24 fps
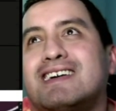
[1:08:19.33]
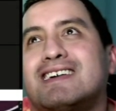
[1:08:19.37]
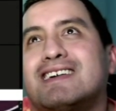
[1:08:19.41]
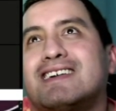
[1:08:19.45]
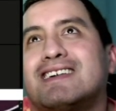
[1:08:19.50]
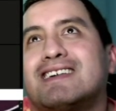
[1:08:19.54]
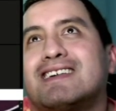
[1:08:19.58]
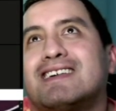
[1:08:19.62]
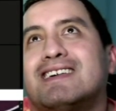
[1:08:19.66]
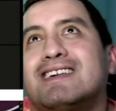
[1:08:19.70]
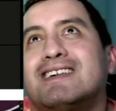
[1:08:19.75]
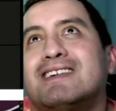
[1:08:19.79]

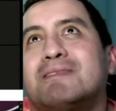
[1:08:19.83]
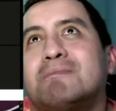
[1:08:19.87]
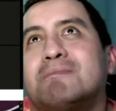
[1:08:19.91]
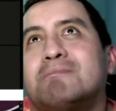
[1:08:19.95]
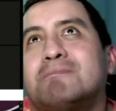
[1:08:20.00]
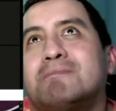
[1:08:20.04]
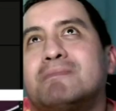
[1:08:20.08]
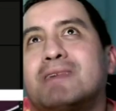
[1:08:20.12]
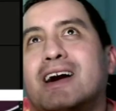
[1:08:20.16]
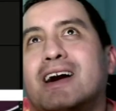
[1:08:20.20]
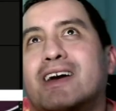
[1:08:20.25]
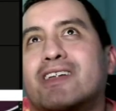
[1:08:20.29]
I
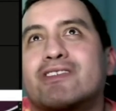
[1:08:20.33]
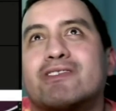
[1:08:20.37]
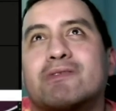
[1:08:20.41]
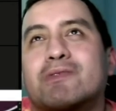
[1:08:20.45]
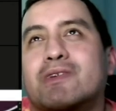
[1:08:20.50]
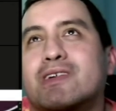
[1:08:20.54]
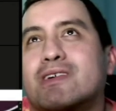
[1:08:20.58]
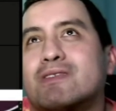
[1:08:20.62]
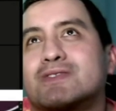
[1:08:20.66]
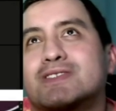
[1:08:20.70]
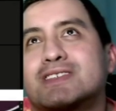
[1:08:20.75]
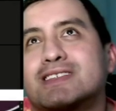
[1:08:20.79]
don't know what I
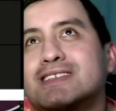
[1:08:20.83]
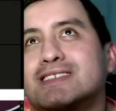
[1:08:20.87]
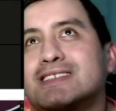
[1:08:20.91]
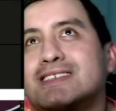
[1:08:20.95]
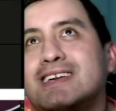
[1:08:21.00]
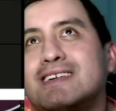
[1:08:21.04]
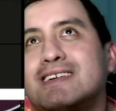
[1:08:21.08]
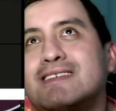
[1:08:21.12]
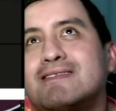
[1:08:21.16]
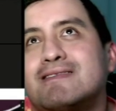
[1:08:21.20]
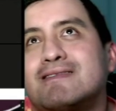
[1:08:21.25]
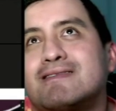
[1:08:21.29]
was gonna
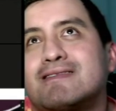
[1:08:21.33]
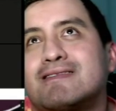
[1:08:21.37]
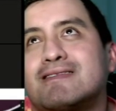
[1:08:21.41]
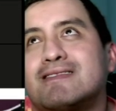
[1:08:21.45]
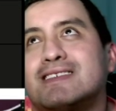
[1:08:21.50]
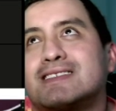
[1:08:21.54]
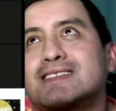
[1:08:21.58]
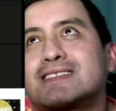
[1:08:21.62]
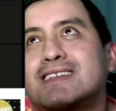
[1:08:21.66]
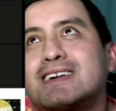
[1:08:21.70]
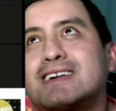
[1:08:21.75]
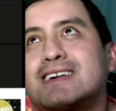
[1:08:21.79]
say.
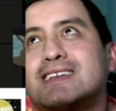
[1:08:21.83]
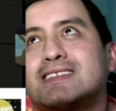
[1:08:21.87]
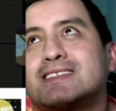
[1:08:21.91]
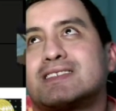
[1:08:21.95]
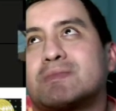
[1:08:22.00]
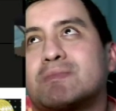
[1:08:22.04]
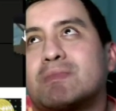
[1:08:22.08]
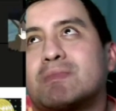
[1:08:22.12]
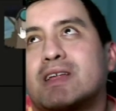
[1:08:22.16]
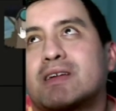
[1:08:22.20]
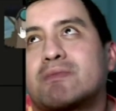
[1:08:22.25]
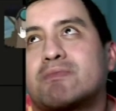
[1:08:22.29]
This guy is a
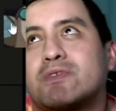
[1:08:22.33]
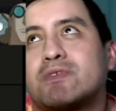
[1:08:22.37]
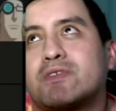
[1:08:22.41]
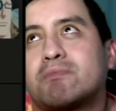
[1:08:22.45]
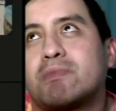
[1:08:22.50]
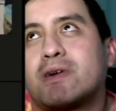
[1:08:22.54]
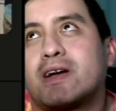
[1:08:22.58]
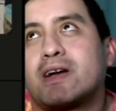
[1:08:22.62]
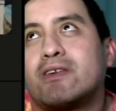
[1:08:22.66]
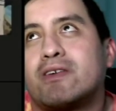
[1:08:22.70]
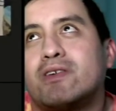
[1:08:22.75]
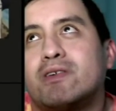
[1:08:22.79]
Blackbeard
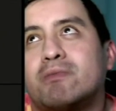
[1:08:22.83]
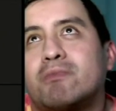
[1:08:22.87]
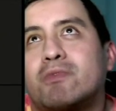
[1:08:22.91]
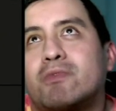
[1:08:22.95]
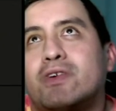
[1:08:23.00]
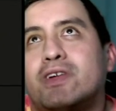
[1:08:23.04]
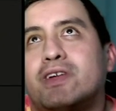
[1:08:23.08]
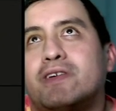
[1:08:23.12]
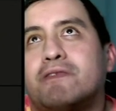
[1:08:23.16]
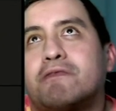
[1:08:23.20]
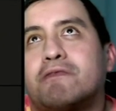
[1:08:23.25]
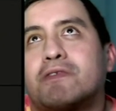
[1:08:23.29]
pirate,
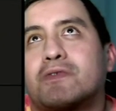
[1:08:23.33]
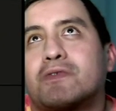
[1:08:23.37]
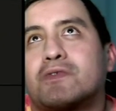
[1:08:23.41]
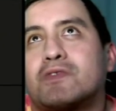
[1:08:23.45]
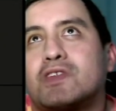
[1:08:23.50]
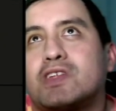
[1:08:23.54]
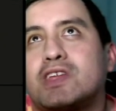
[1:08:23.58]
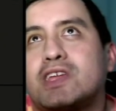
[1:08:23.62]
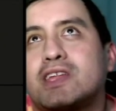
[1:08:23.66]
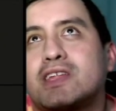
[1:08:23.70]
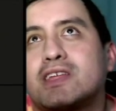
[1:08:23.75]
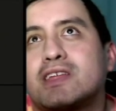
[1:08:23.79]
more info
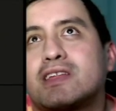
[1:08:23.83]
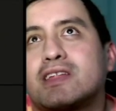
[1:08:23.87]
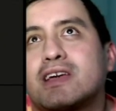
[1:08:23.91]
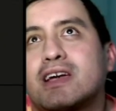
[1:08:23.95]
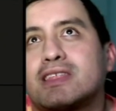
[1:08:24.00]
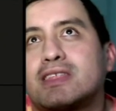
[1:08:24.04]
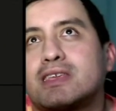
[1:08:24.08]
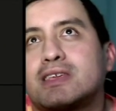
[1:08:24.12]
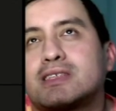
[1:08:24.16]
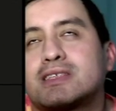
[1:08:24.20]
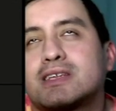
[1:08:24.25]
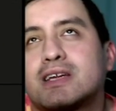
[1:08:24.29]
needed. I
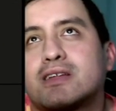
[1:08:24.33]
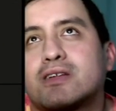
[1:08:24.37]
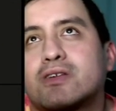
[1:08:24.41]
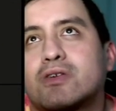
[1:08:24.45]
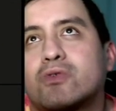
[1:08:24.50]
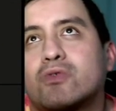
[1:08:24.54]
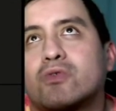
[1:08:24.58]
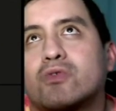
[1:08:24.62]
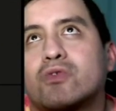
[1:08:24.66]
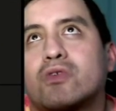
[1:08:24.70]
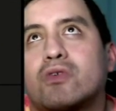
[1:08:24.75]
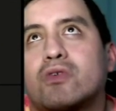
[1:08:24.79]
think he's kind of
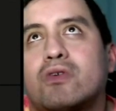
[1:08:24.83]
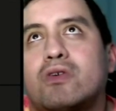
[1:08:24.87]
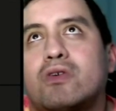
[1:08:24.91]
cool.